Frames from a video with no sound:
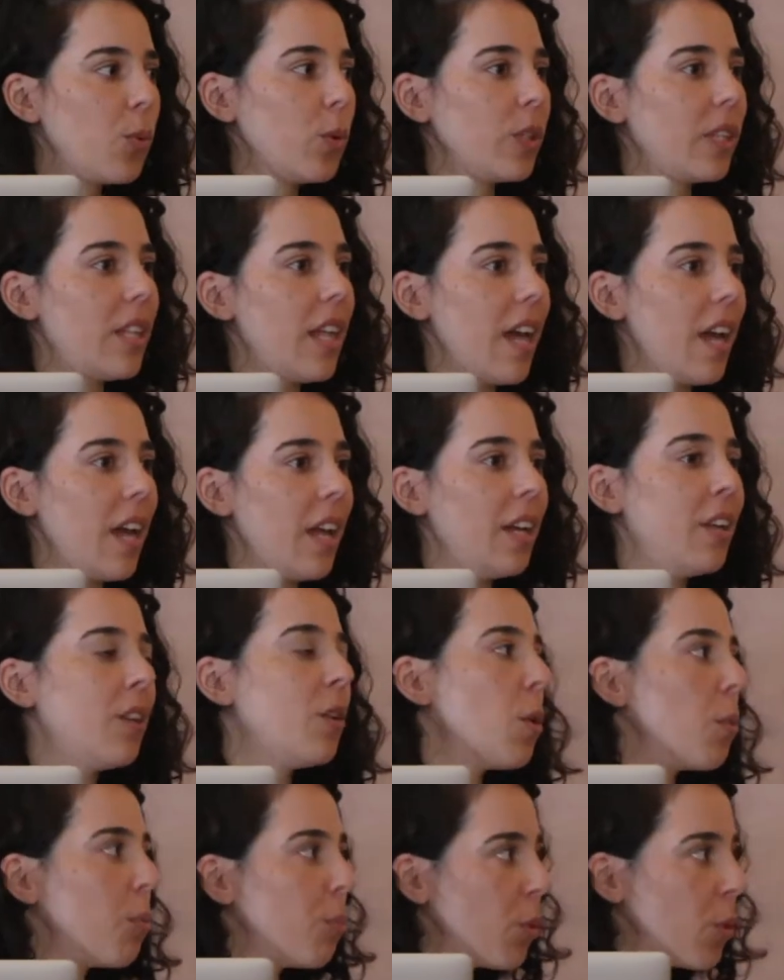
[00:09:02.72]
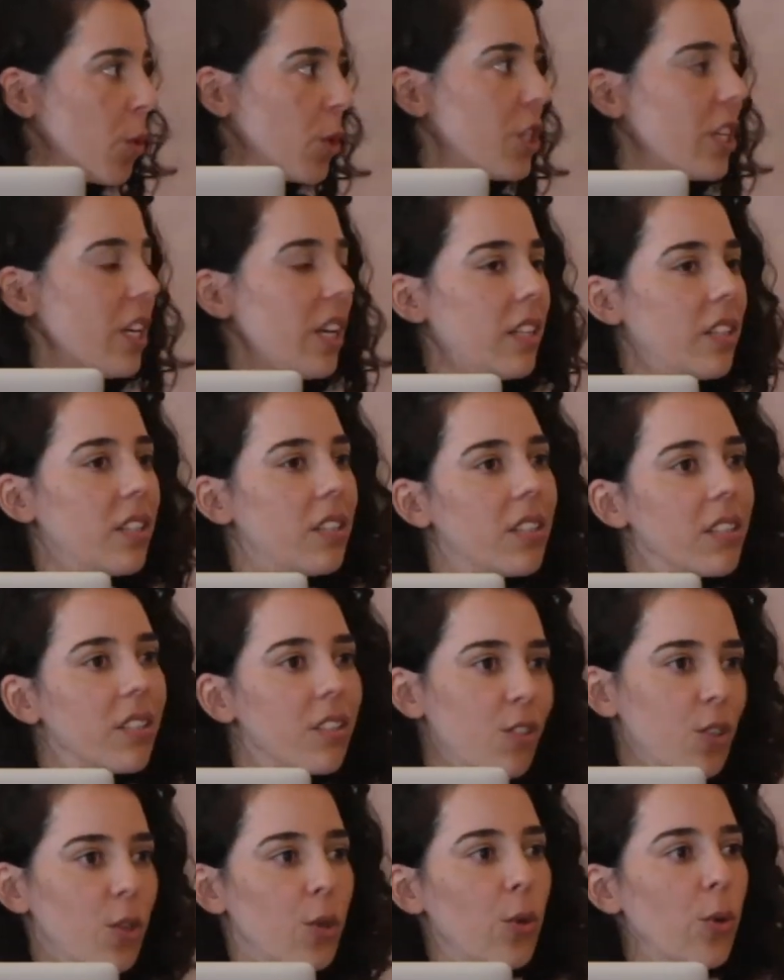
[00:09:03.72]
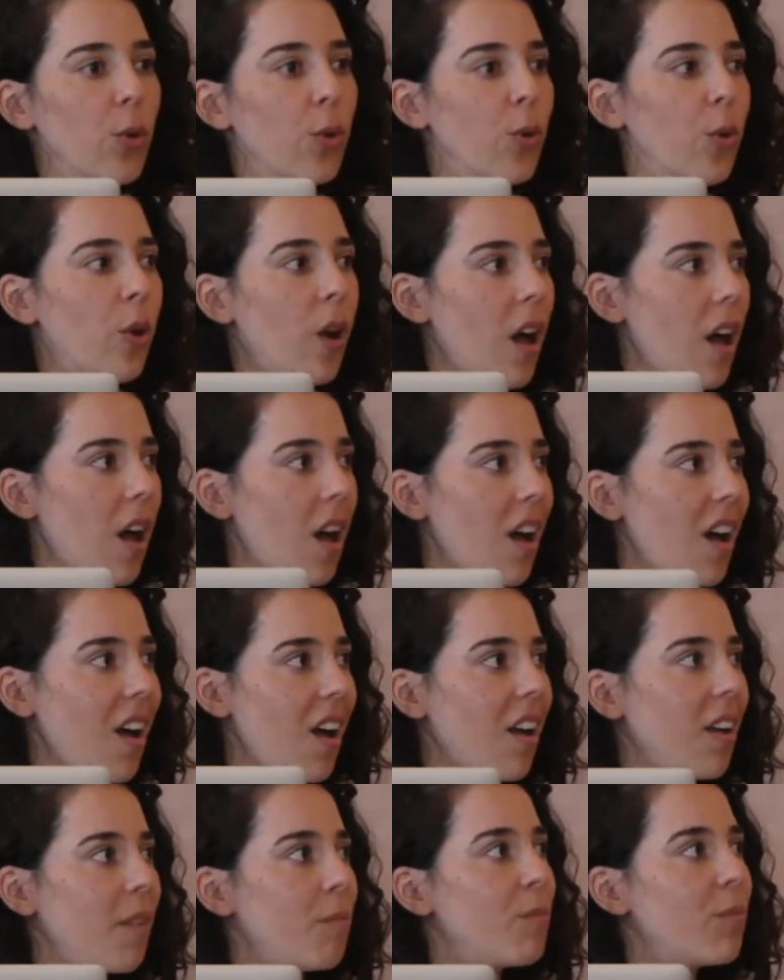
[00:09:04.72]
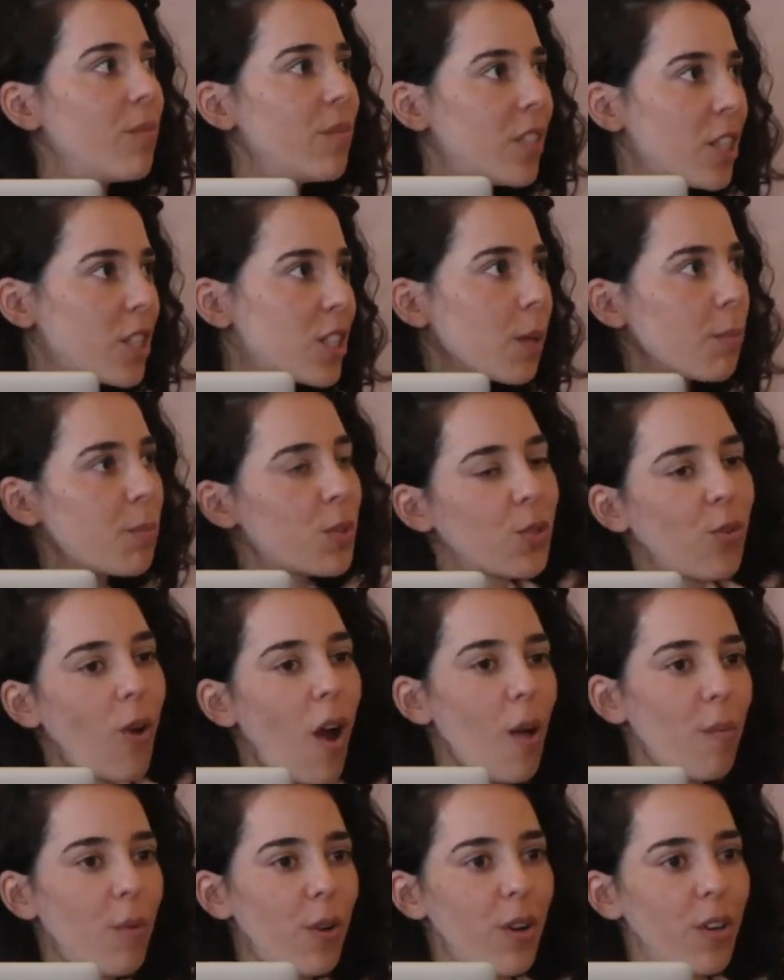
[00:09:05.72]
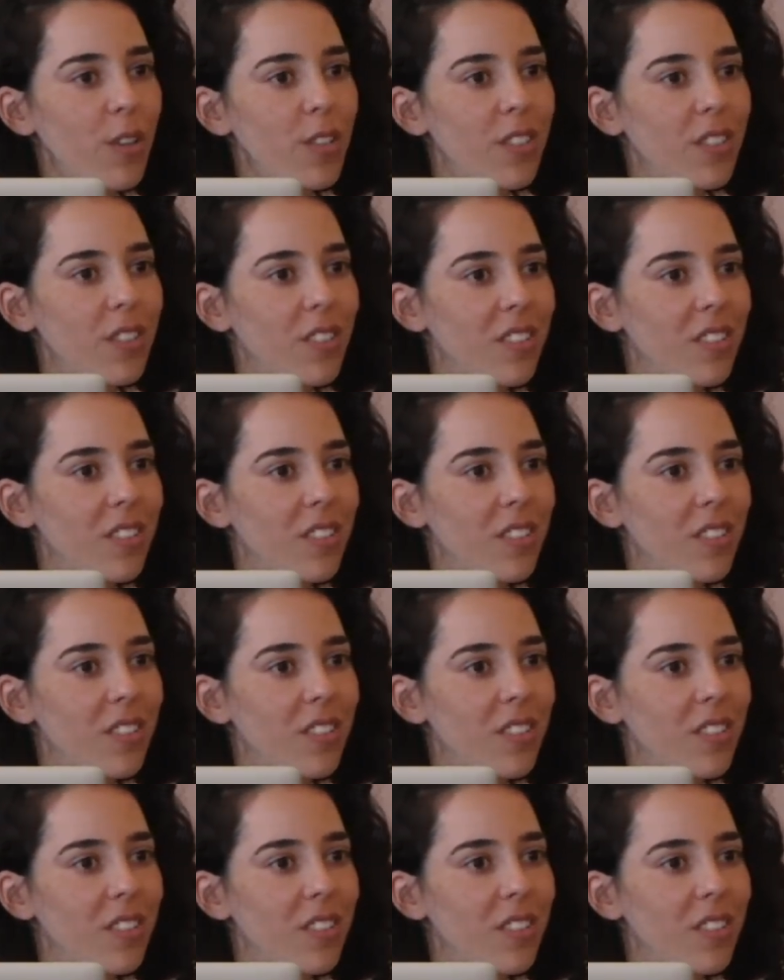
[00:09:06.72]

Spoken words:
will then push it to the subscribers.